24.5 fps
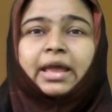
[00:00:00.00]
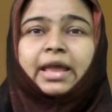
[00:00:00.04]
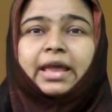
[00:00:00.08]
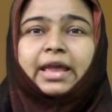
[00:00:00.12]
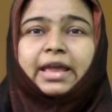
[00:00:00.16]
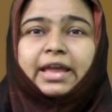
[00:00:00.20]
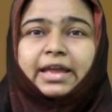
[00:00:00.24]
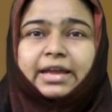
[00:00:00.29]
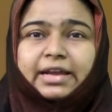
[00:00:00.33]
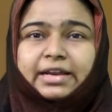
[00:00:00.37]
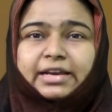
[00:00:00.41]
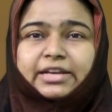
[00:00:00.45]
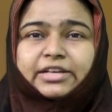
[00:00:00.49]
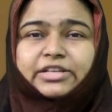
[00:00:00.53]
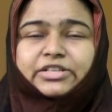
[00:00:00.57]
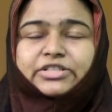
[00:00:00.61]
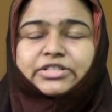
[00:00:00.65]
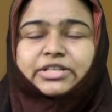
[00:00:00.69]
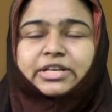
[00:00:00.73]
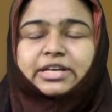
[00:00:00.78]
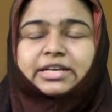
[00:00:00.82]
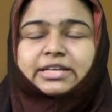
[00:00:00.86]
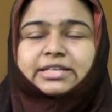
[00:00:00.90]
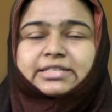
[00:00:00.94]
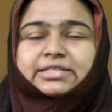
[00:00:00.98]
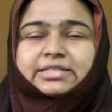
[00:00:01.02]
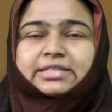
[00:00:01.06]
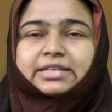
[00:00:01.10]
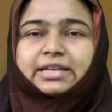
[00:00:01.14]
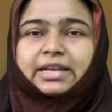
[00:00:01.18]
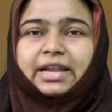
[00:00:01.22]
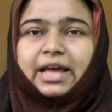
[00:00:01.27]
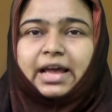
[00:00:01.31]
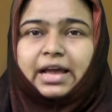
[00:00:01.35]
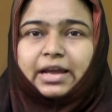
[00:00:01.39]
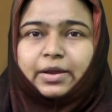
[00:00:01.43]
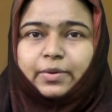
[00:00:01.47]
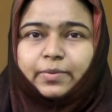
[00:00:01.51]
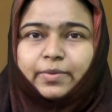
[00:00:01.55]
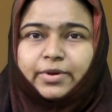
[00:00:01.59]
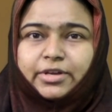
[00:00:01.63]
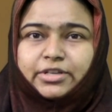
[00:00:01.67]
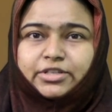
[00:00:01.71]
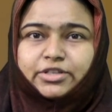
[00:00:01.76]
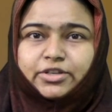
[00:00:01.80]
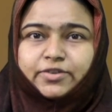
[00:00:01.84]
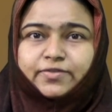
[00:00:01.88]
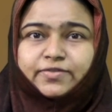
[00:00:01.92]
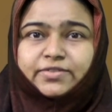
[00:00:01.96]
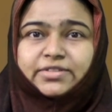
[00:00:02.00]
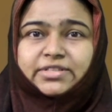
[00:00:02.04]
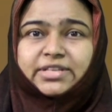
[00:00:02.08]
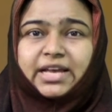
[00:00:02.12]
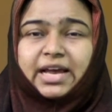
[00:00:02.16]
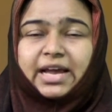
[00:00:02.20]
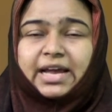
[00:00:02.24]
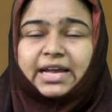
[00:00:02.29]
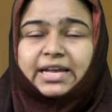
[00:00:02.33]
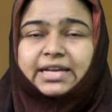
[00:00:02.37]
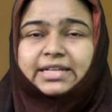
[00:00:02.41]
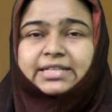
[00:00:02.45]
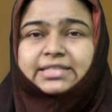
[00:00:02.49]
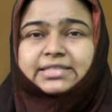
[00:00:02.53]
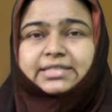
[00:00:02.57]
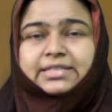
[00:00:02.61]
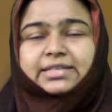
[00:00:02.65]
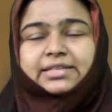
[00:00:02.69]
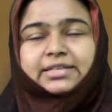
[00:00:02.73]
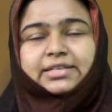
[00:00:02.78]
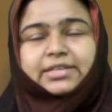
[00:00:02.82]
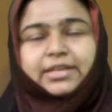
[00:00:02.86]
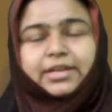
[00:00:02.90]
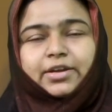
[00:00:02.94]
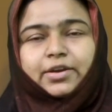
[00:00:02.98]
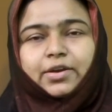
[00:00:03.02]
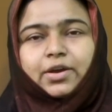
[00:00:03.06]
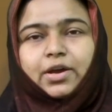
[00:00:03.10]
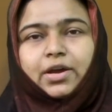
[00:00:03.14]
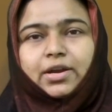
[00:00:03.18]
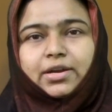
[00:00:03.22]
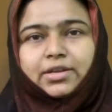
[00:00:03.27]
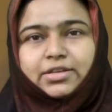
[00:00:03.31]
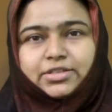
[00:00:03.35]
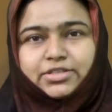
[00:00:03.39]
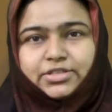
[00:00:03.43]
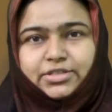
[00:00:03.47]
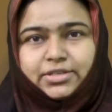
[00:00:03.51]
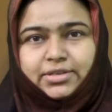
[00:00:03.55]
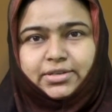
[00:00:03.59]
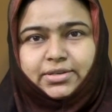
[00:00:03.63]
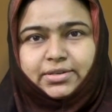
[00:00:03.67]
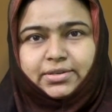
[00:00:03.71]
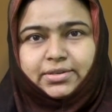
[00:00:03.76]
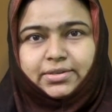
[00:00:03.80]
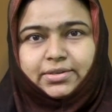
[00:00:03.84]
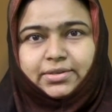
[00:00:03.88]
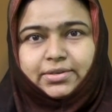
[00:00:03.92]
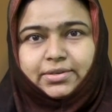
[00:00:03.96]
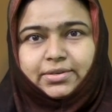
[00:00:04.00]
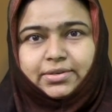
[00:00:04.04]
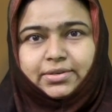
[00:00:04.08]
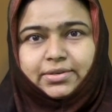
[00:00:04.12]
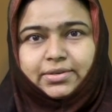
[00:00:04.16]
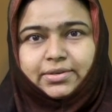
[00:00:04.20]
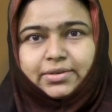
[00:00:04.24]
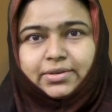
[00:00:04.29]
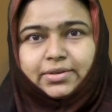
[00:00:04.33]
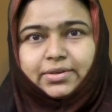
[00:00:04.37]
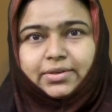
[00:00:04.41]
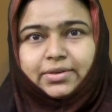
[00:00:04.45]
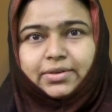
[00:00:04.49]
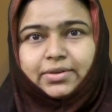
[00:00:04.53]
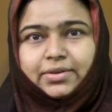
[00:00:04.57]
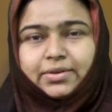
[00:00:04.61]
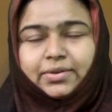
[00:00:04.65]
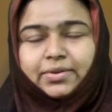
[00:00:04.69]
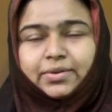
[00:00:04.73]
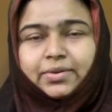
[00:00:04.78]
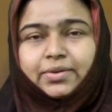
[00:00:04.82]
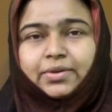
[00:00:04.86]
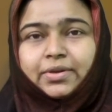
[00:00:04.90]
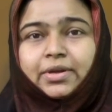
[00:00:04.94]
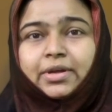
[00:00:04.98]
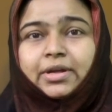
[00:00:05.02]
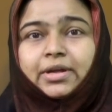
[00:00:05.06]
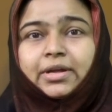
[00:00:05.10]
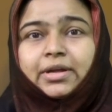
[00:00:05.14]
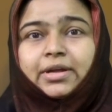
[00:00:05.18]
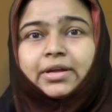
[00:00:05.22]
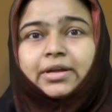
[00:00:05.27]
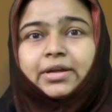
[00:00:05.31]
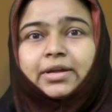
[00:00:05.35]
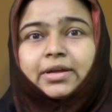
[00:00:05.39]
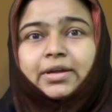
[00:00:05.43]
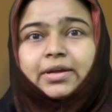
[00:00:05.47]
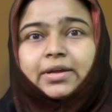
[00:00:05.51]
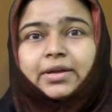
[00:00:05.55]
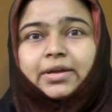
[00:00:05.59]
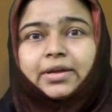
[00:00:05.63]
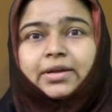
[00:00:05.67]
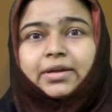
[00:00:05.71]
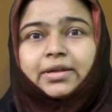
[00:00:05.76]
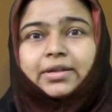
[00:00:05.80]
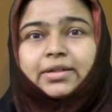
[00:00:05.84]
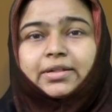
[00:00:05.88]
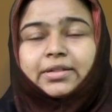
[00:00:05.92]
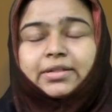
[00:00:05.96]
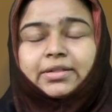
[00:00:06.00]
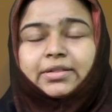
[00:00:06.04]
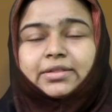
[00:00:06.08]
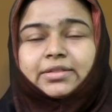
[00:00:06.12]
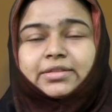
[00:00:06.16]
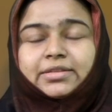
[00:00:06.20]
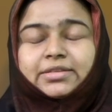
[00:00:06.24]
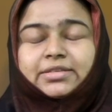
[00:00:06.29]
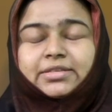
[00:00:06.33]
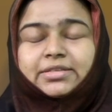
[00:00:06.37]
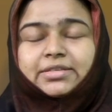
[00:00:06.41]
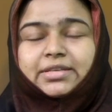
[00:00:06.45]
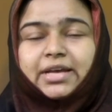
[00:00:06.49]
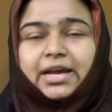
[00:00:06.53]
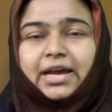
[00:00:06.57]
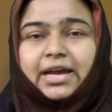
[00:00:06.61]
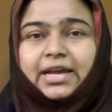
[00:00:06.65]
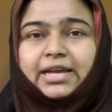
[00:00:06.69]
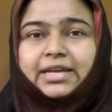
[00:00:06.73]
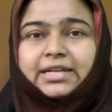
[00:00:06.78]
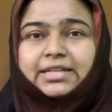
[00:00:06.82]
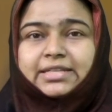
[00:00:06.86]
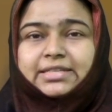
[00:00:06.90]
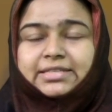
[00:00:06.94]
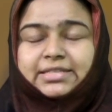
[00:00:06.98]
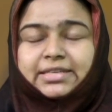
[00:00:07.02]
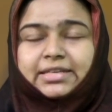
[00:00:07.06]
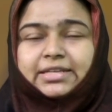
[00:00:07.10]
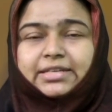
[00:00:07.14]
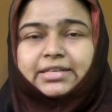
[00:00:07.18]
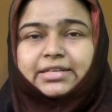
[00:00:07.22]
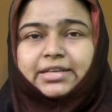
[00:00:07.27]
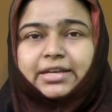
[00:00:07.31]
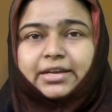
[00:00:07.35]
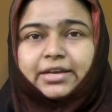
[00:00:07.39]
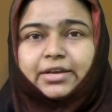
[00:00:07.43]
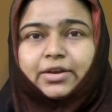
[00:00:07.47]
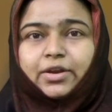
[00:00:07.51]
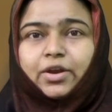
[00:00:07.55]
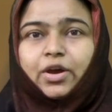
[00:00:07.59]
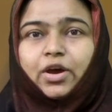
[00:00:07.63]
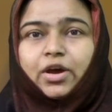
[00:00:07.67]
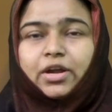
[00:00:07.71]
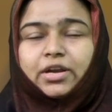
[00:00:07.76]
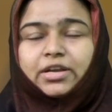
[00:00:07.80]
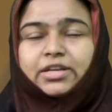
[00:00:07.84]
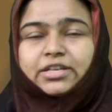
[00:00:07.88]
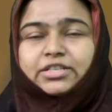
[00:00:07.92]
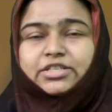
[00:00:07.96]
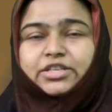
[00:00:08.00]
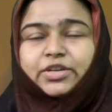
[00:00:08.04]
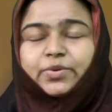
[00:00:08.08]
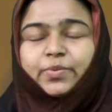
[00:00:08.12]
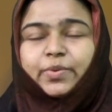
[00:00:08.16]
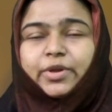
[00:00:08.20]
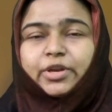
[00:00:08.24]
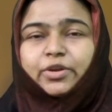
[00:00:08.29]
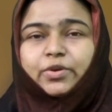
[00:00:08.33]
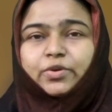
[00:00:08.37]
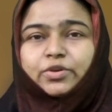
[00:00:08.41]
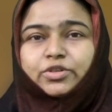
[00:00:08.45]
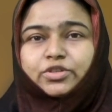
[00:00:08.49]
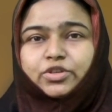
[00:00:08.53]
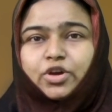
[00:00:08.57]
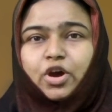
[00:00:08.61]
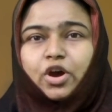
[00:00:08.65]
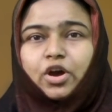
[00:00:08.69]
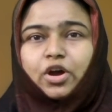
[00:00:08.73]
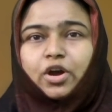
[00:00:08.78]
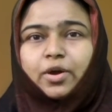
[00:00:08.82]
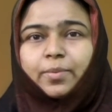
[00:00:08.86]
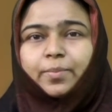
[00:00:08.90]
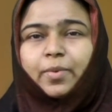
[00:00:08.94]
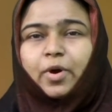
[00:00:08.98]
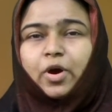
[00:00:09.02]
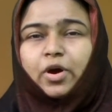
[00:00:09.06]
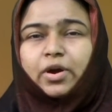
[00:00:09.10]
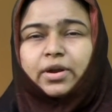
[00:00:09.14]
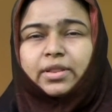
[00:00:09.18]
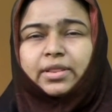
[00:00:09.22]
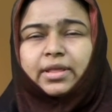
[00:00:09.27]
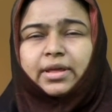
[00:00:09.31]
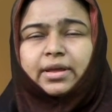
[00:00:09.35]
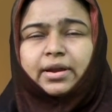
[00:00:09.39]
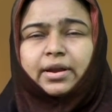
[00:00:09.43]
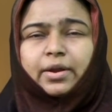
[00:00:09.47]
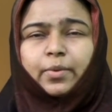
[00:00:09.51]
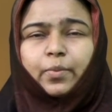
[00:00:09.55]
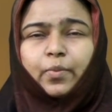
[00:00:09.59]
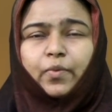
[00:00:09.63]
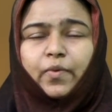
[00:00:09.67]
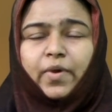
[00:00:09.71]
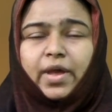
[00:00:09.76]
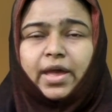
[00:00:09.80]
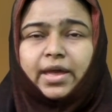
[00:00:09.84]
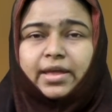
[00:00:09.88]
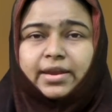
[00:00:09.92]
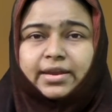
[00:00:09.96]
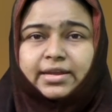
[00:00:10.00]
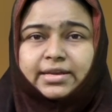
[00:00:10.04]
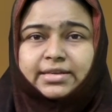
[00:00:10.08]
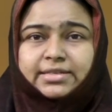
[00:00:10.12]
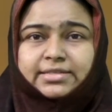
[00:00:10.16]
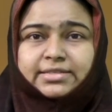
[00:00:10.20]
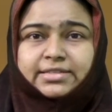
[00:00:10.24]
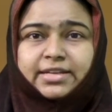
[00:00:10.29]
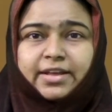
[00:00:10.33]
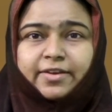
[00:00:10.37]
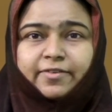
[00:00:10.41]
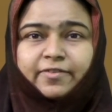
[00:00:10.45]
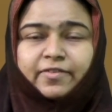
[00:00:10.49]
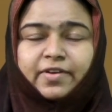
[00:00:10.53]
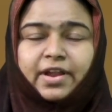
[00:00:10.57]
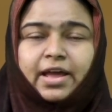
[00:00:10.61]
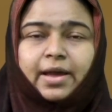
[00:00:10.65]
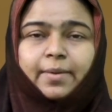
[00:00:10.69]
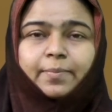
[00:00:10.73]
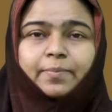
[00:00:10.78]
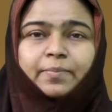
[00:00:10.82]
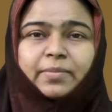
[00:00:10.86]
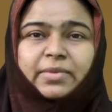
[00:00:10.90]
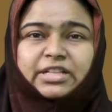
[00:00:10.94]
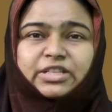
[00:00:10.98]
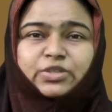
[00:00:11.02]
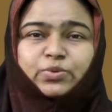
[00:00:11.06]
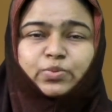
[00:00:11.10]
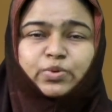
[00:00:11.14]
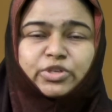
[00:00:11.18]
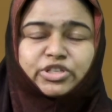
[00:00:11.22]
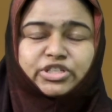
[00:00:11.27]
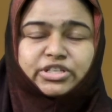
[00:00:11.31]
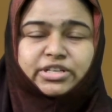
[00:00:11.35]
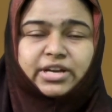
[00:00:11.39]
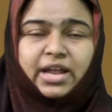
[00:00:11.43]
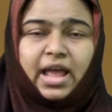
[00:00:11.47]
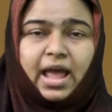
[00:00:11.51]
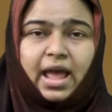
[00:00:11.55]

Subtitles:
English is the language of science and technology. You know, the science and technology, when you talk about, there are various developments which